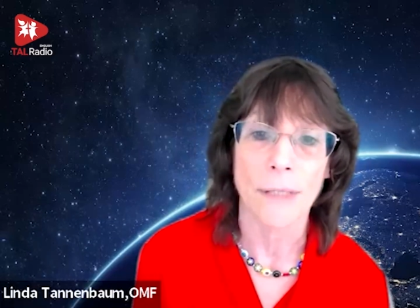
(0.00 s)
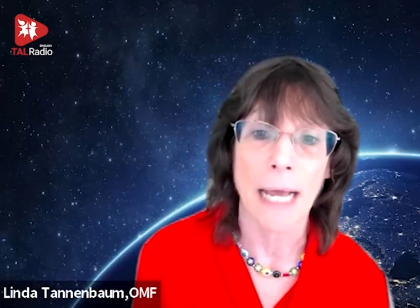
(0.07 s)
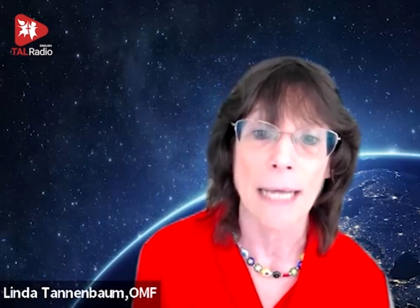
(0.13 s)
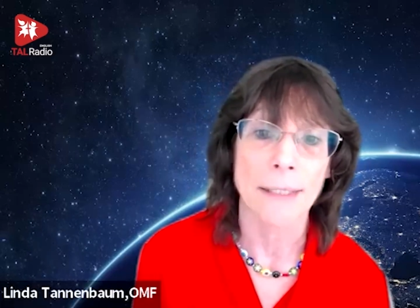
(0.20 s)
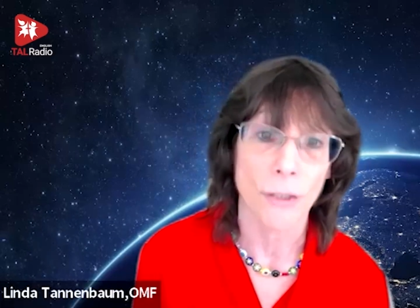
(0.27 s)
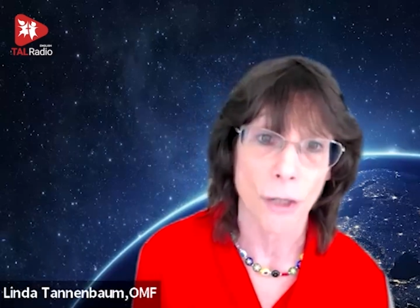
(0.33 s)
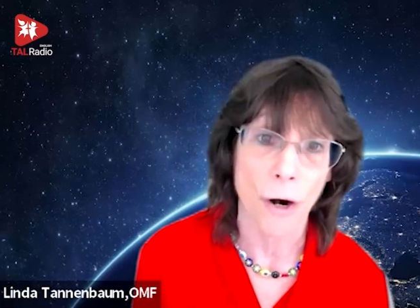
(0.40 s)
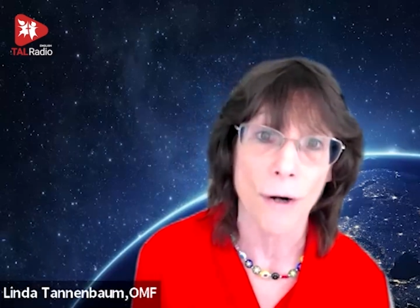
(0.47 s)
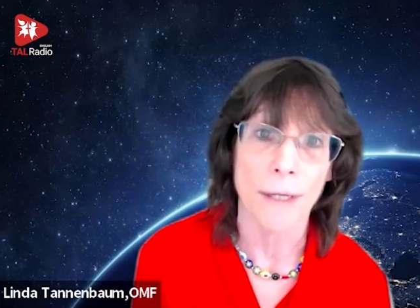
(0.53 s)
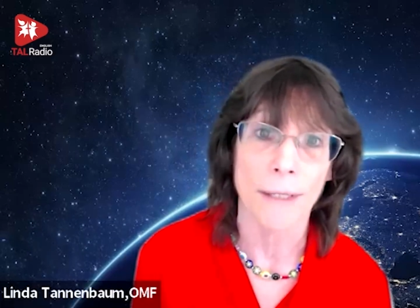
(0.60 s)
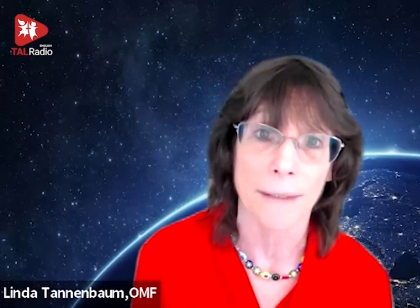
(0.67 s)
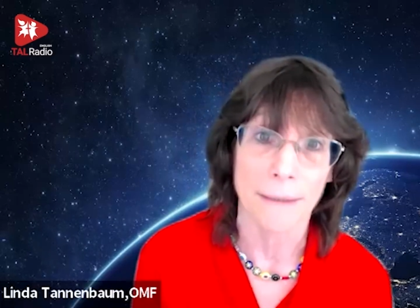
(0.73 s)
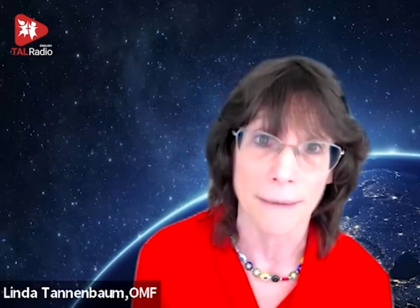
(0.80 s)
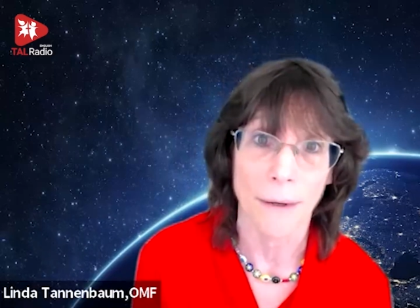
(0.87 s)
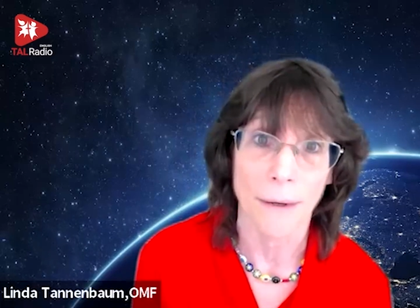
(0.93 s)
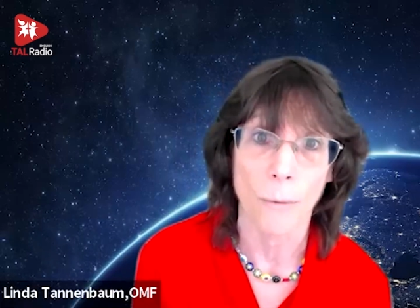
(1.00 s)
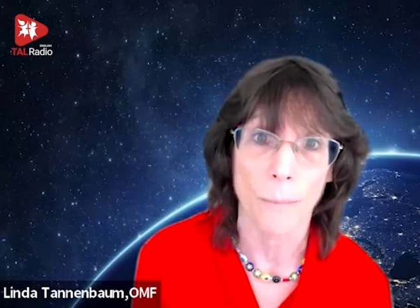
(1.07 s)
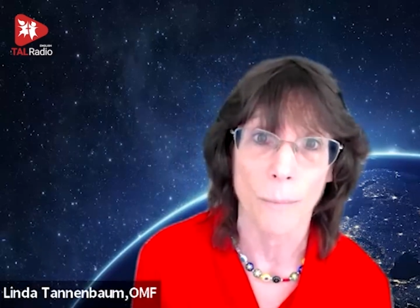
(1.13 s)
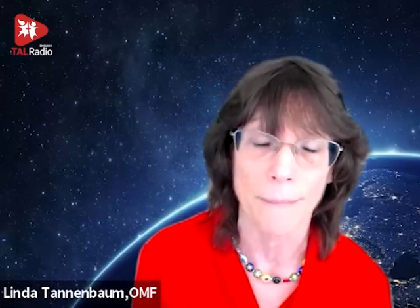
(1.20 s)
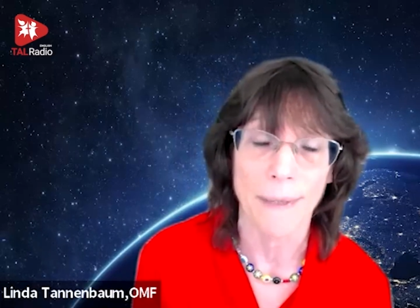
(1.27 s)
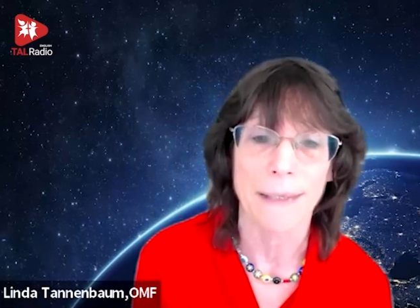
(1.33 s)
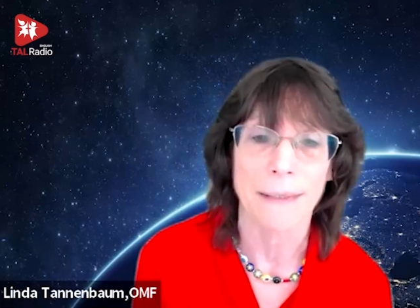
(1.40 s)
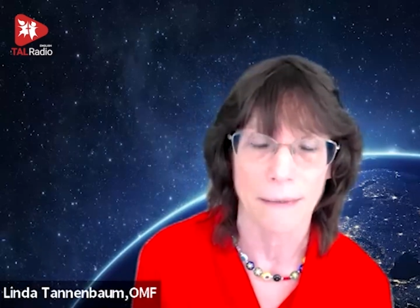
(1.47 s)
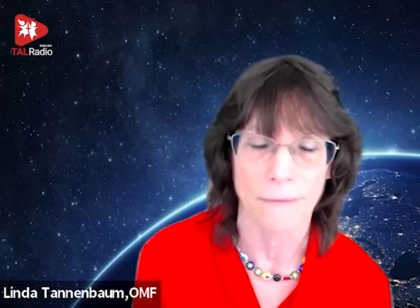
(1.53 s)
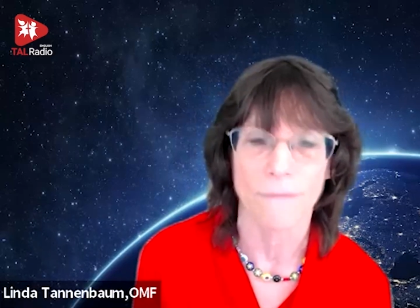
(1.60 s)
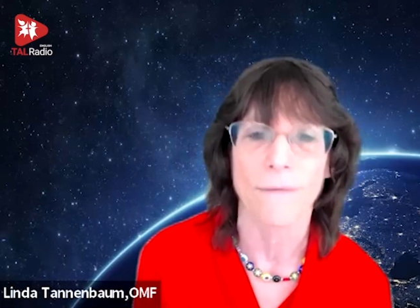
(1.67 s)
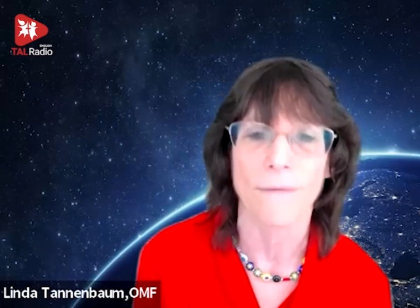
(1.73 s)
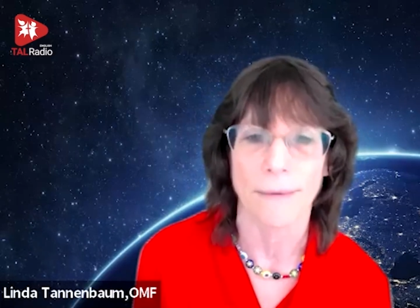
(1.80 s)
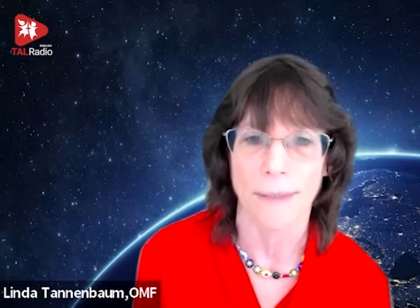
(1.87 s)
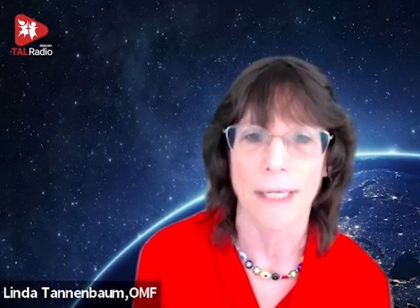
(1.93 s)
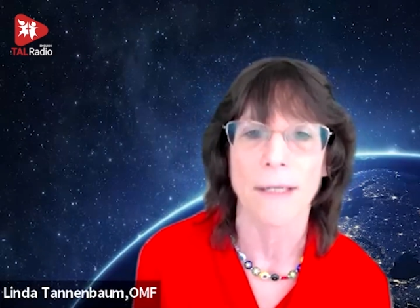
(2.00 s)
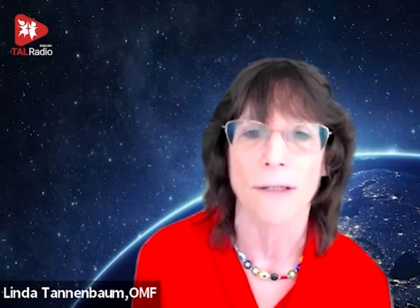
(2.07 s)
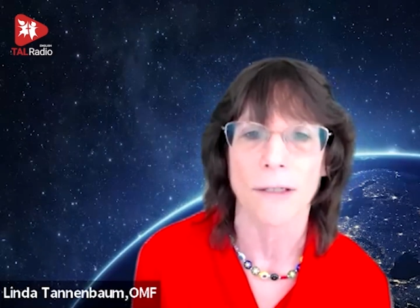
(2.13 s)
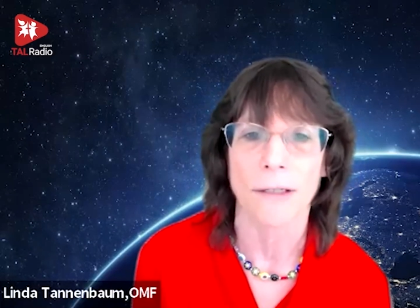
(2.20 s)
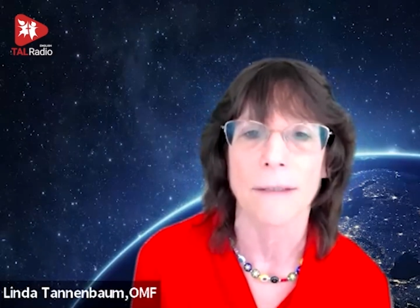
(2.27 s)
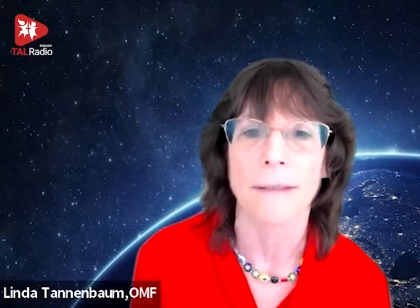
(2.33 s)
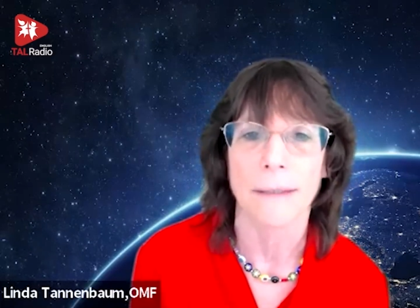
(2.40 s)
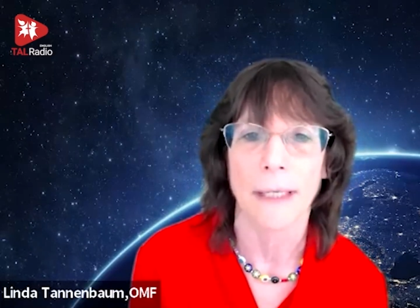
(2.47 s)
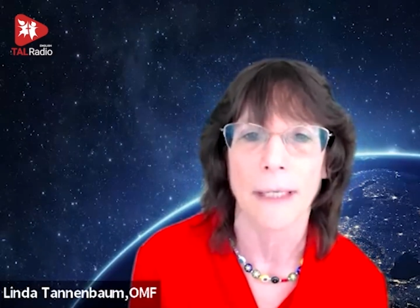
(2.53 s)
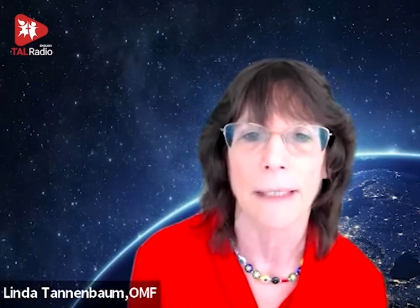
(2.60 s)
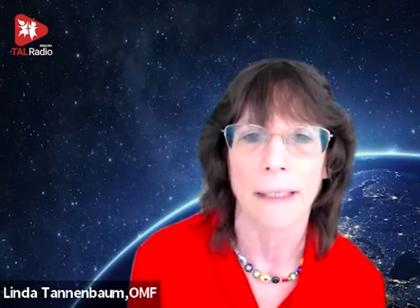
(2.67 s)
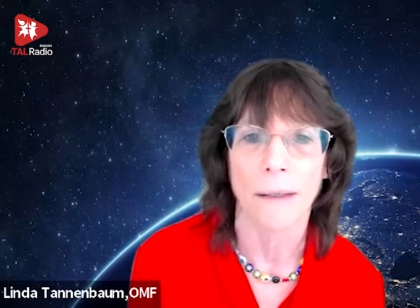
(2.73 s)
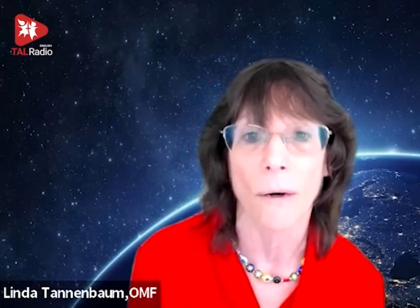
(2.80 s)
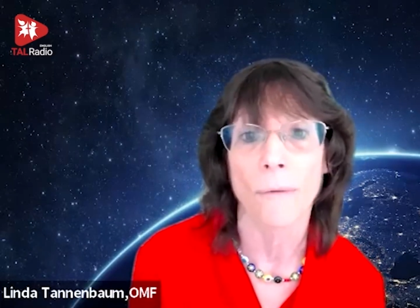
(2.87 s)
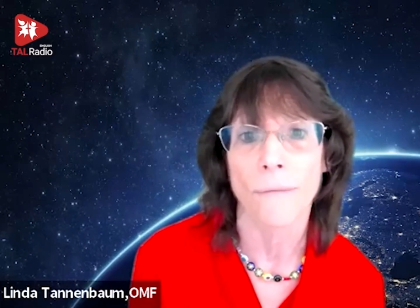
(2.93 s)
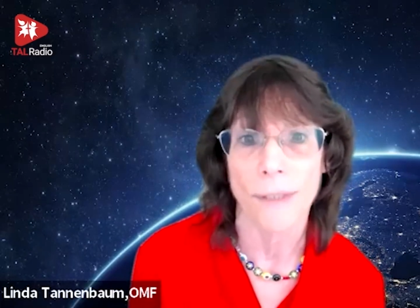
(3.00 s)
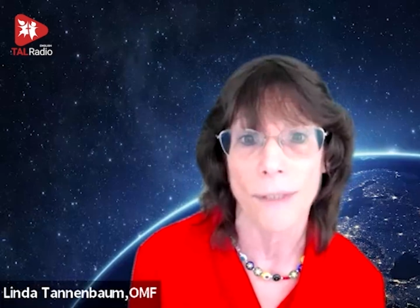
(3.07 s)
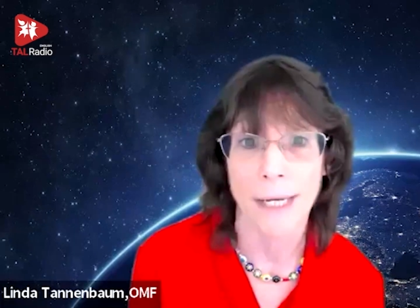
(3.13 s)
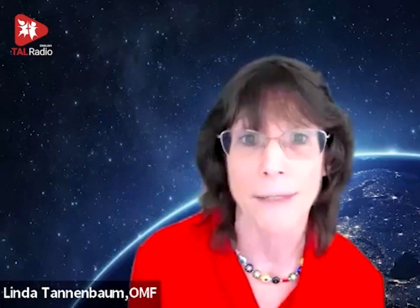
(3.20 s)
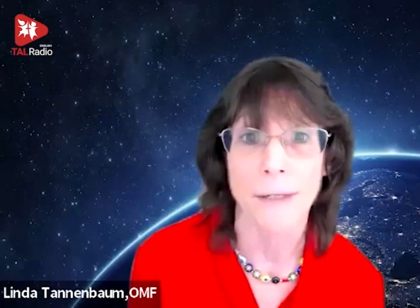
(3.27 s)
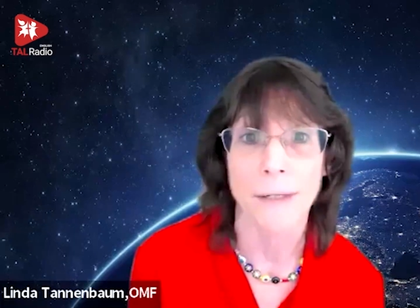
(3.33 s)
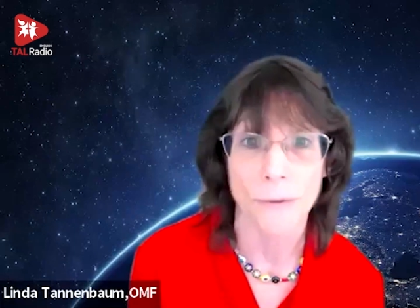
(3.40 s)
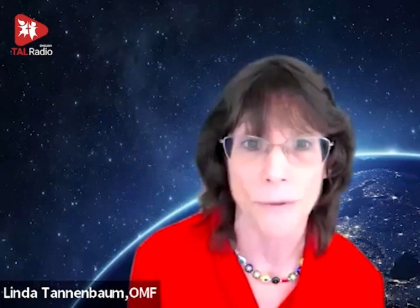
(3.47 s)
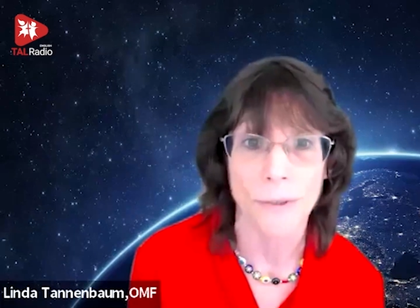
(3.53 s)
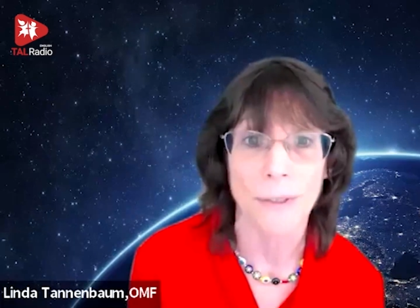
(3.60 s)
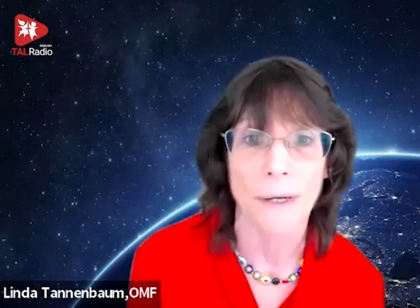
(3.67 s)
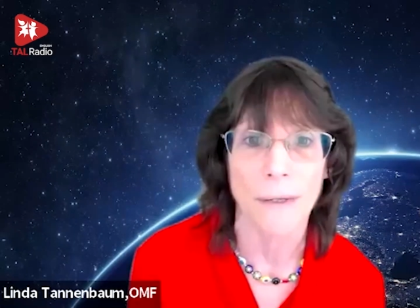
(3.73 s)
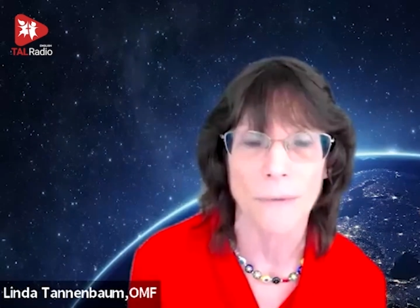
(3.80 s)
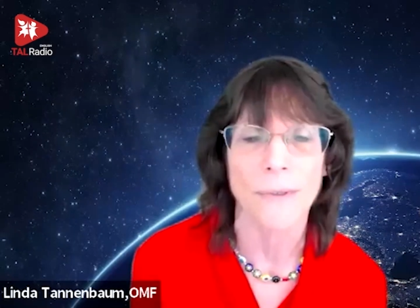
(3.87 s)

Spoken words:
started Open Medicine Foundation over 10 years ago.